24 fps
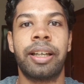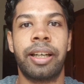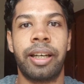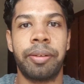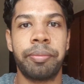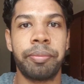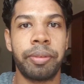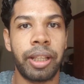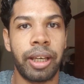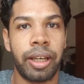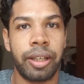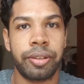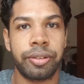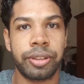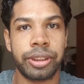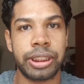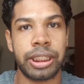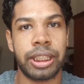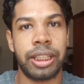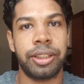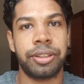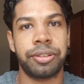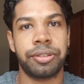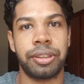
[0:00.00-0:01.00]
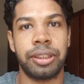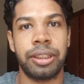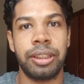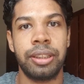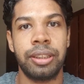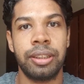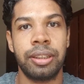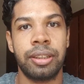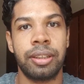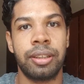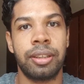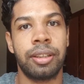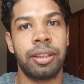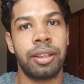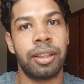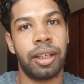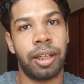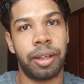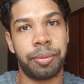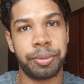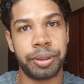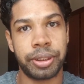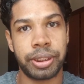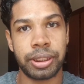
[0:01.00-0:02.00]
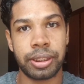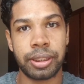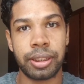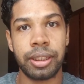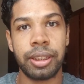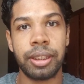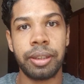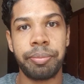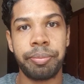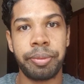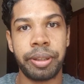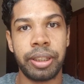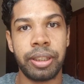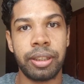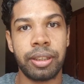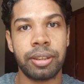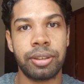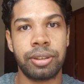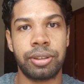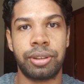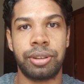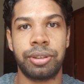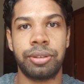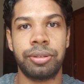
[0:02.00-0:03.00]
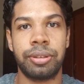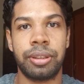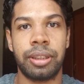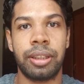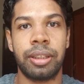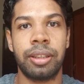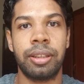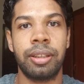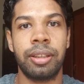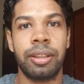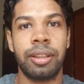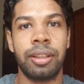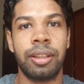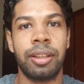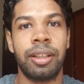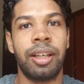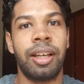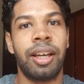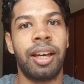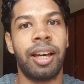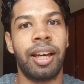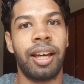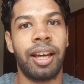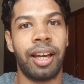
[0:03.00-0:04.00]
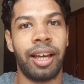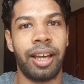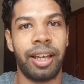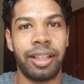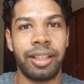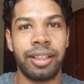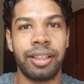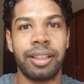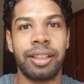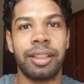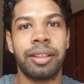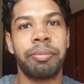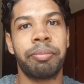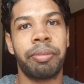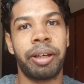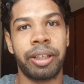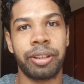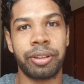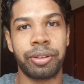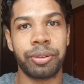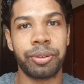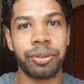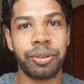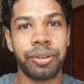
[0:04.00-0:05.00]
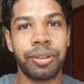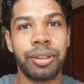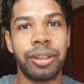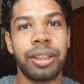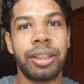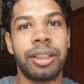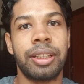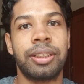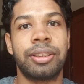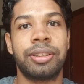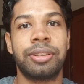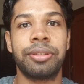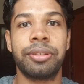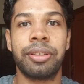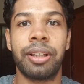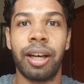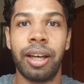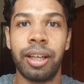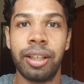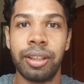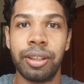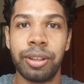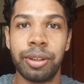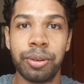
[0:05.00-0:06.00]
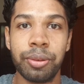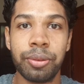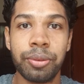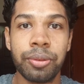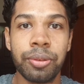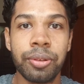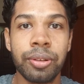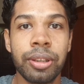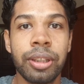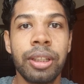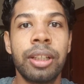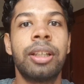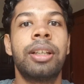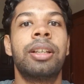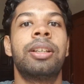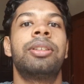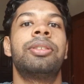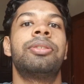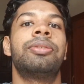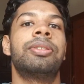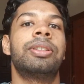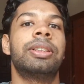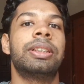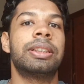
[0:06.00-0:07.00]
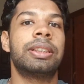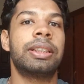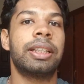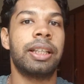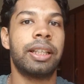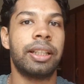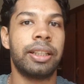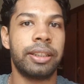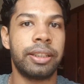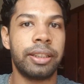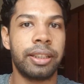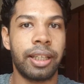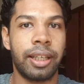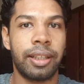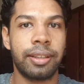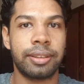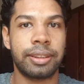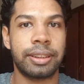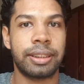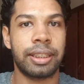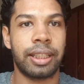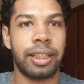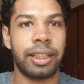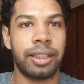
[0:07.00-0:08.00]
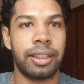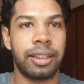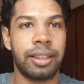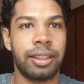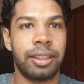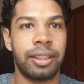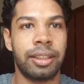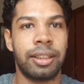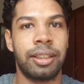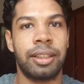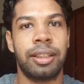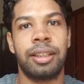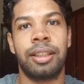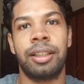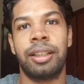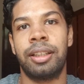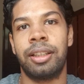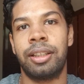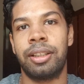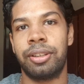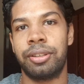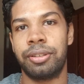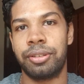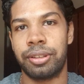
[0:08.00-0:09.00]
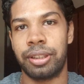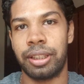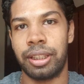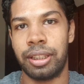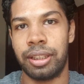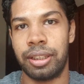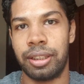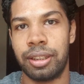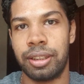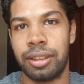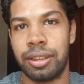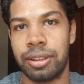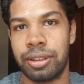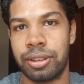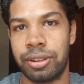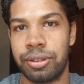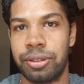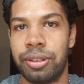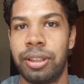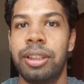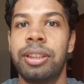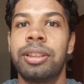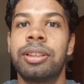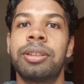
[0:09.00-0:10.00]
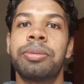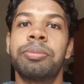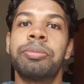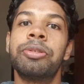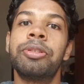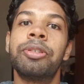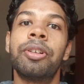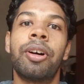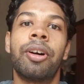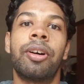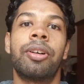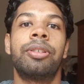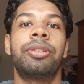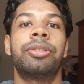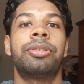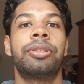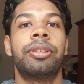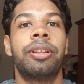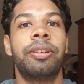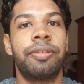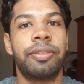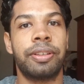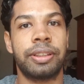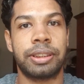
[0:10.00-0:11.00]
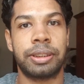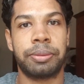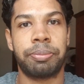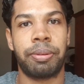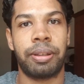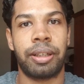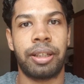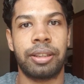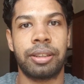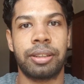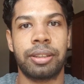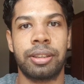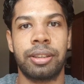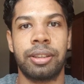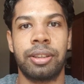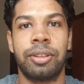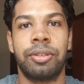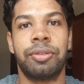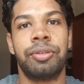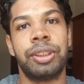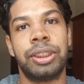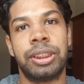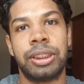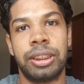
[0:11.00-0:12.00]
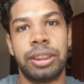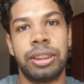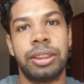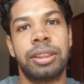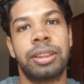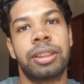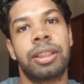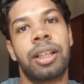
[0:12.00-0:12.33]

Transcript: I'm Lahiru Jakodi. I'm a third year medical student, and my goal is to guide you towards a healthy lifestyle. Okay, so let's move on to the first part, which is